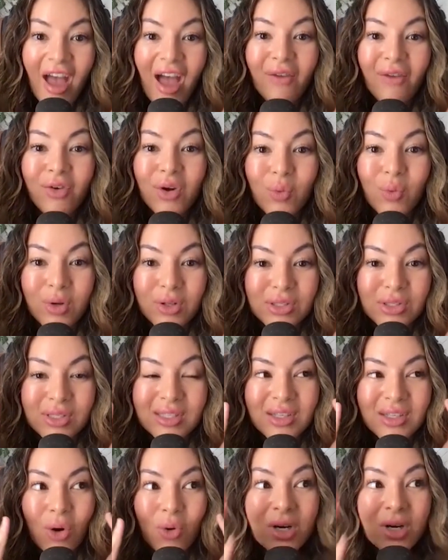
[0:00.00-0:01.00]
everyone's
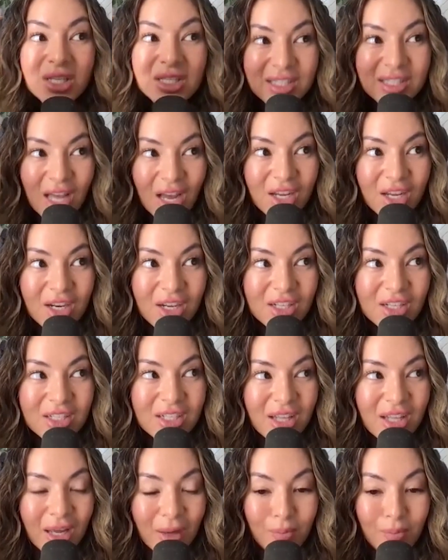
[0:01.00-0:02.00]
so excited
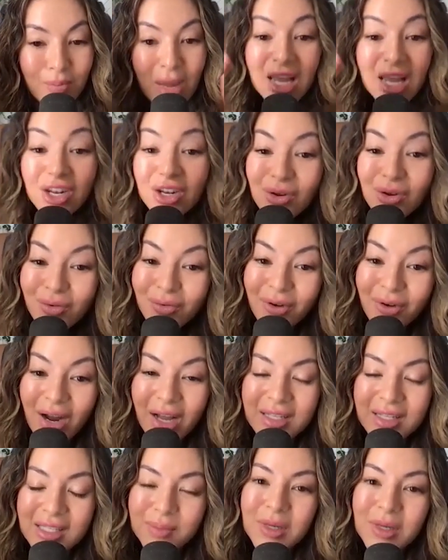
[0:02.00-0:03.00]
to like make new
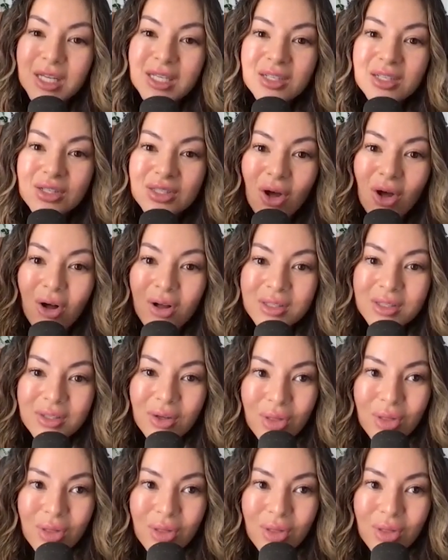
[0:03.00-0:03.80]
friends because there's also